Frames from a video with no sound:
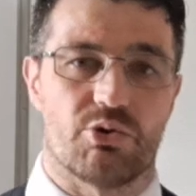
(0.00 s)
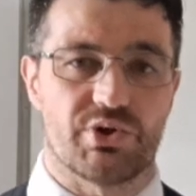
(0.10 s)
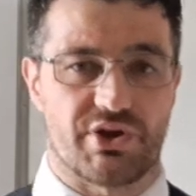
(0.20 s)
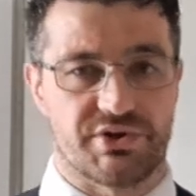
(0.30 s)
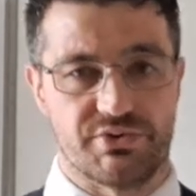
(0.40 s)

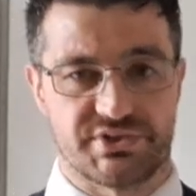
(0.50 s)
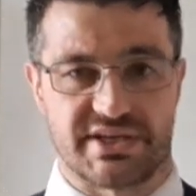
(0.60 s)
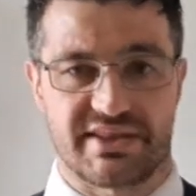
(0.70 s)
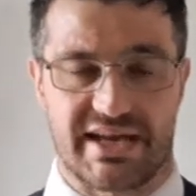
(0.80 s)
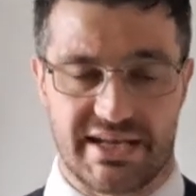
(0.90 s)
you're using
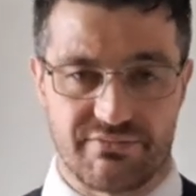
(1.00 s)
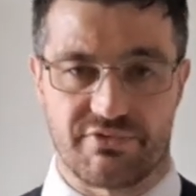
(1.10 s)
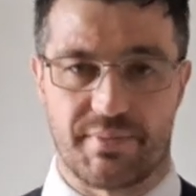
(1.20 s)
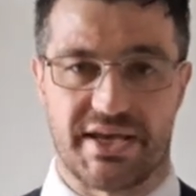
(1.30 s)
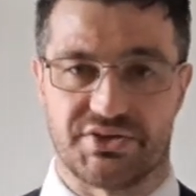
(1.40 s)
that
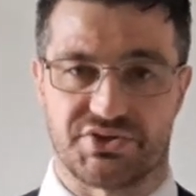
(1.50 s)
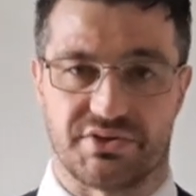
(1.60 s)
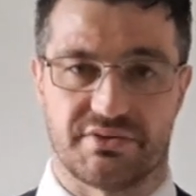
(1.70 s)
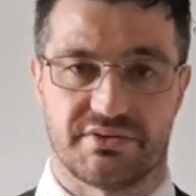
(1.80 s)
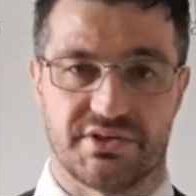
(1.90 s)
information.
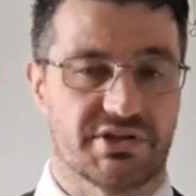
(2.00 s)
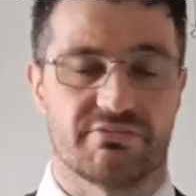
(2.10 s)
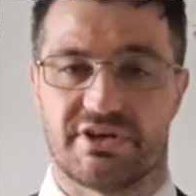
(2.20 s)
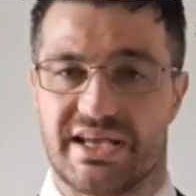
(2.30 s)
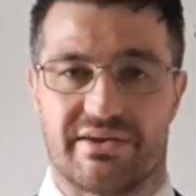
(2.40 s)
You don't
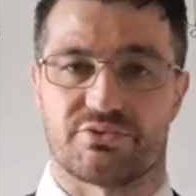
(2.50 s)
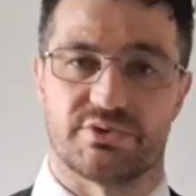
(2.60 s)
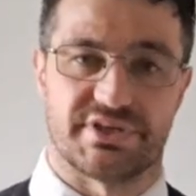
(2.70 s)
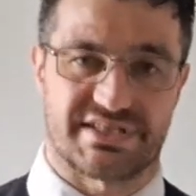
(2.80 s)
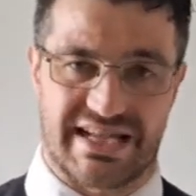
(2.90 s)
really have to
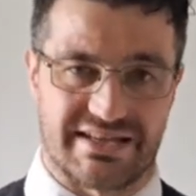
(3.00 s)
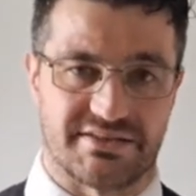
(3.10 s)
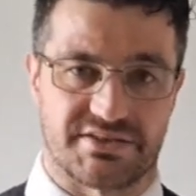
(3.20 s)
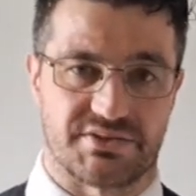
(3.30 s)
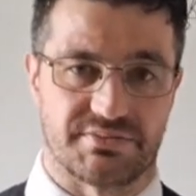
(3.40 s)
understand
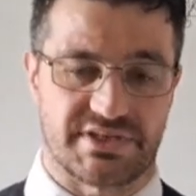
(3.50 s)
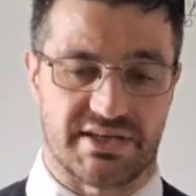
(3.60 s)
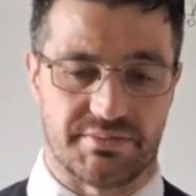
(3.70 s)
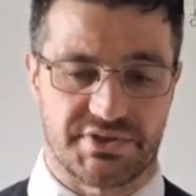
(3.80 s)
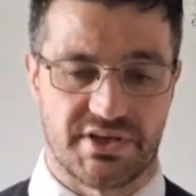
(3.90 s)

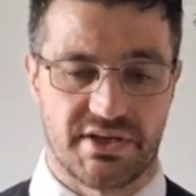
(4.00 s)
sometimes.